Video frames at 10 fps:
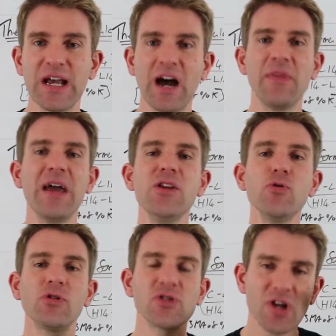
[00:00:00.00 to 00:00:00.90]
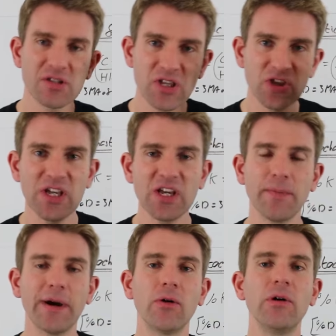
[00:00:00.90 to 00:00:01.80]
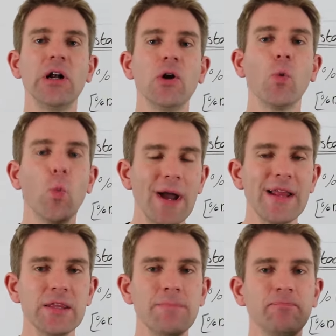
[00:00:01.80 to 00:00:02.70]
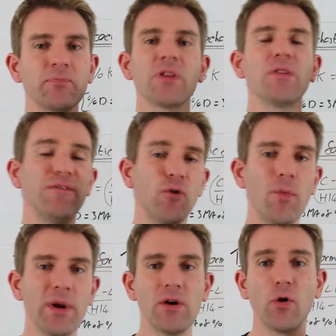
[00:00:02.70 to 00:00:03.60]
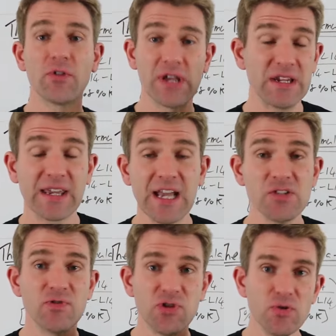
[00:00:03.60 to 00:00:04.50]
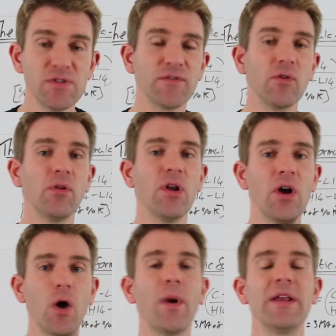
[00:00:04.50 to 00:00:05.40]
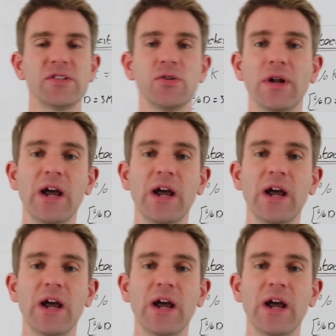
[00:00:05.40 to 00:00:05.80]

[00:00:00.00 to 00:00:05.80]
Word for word: And then you can start to think about when the formula or the indicator is useful and when it's not.